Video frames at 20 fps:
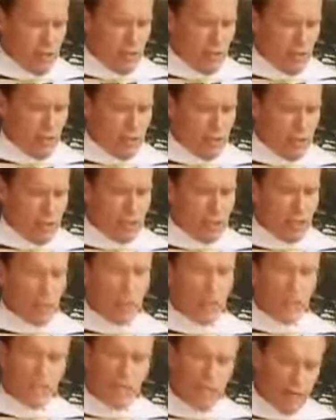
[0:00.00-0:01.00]
and all this. I
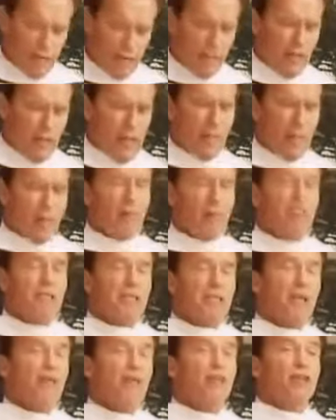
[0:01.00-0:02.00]
spent a lot of time by
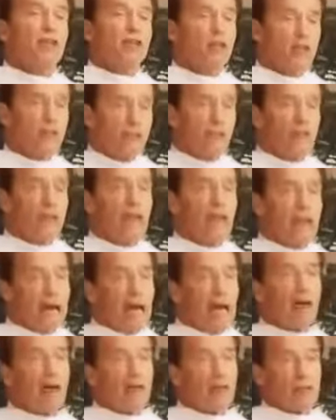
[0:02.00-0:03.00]
myself so I could figure
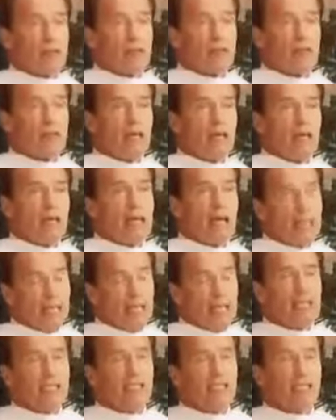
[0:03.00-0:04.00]
out and
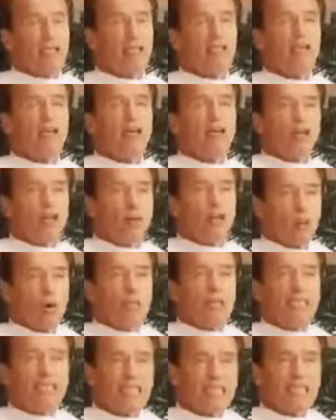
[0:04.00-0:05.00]
listen to what
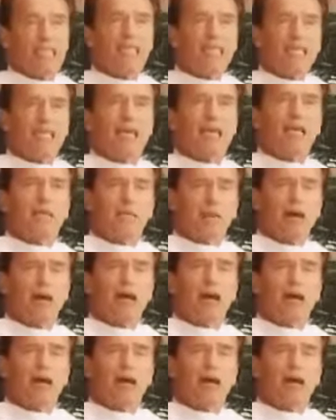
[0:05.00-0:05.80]
is inside my